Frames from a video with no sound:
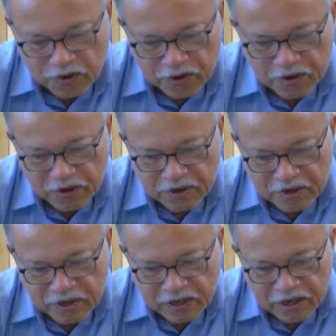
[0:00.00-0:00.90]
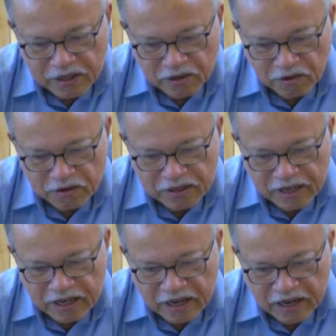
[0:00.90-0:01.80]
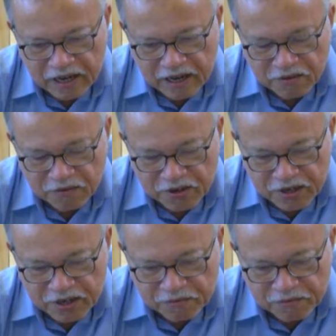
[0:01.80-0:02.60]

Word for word: uh, catalog that I have uh,